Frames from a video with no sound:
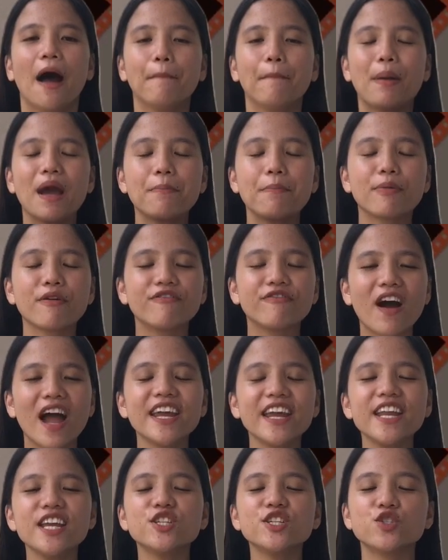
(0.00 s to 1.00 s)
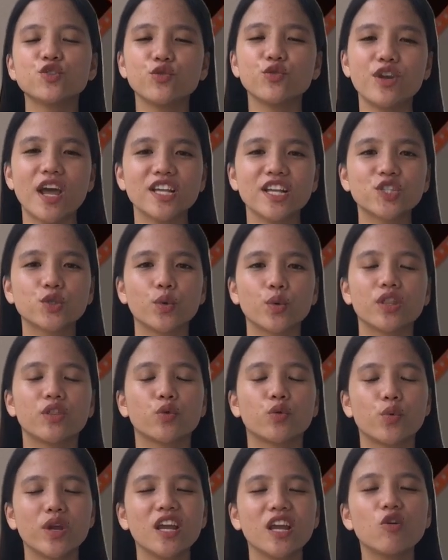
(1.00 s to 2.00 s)
By providing students
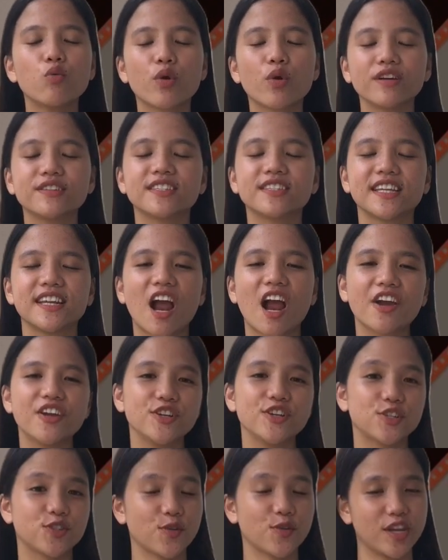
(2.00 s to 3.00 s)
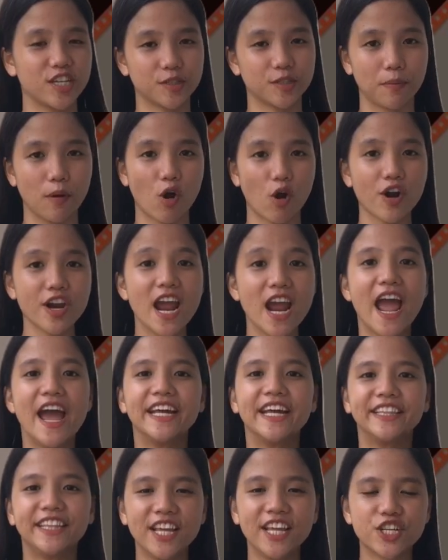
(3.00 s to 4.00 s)
with real-world scenarios to explore,
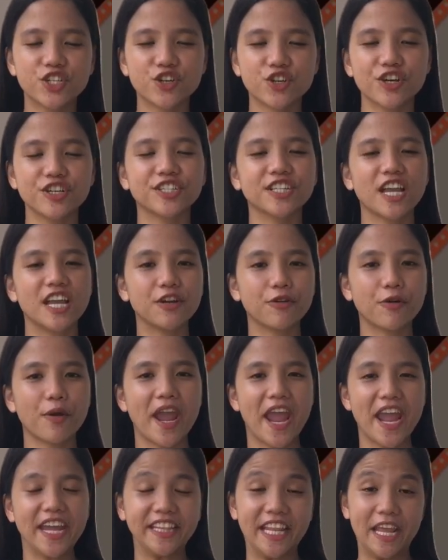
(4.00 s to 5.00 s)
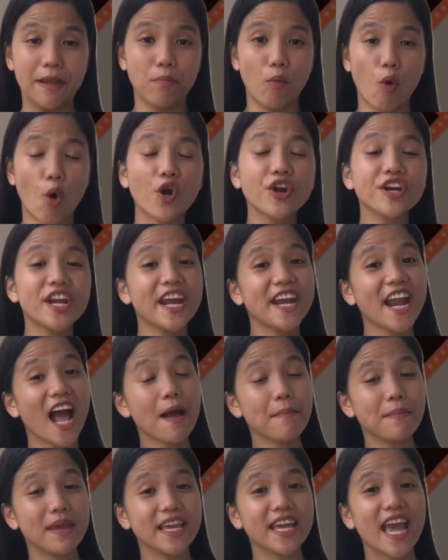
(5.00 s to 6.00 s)
teachers can create a more
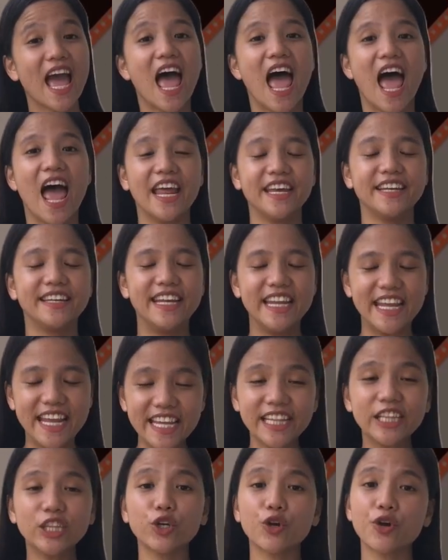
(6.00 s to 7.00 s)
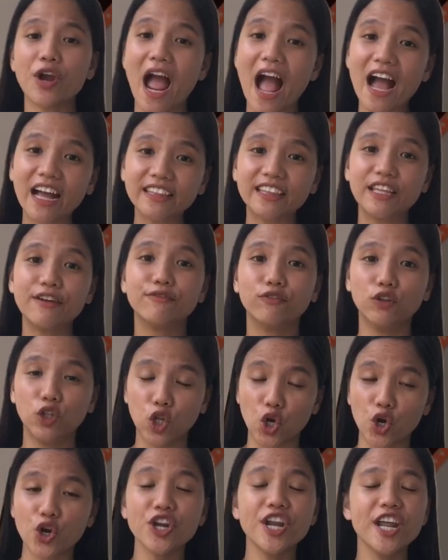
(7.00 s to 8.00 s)
dynamic and interactive
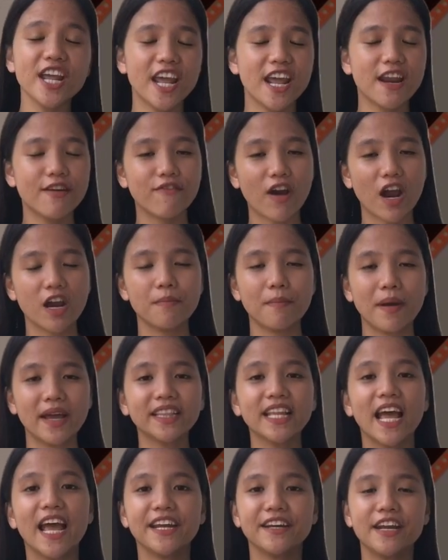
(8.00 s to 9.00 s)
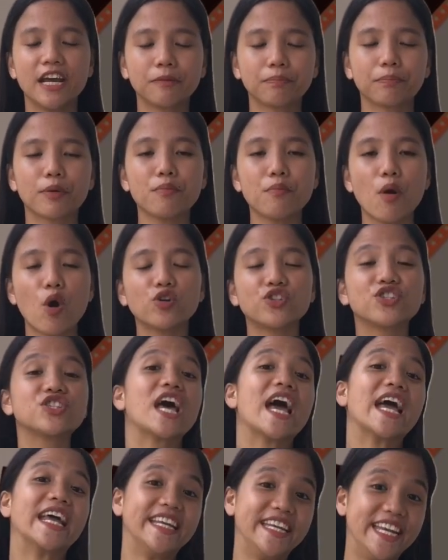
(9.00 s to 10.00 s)
learning environment that promotes
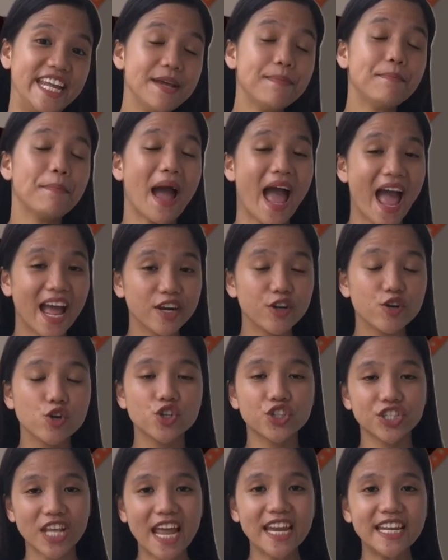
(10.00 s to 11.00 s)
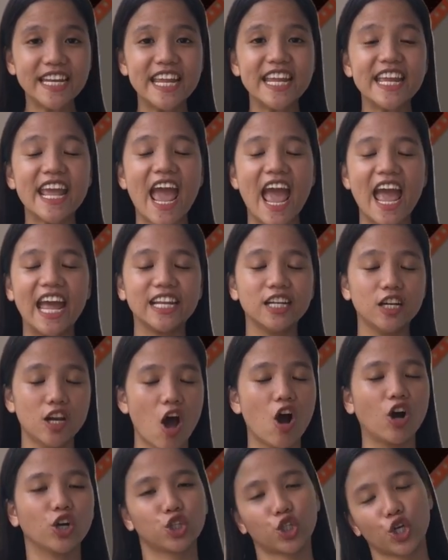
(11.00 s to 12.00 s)
deep understanding and
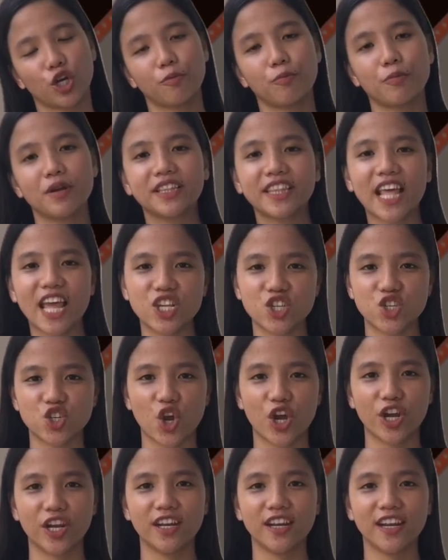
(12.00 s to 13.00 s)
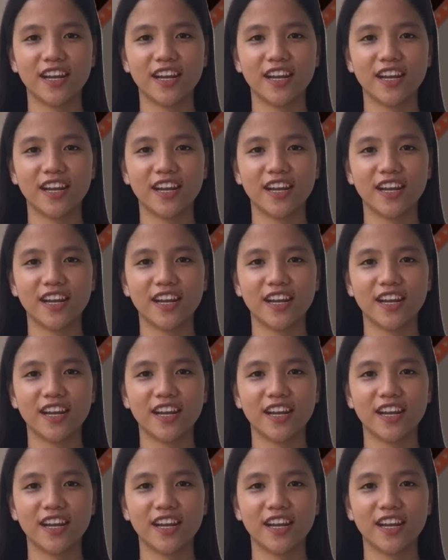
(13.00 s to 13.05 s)
long-term retention.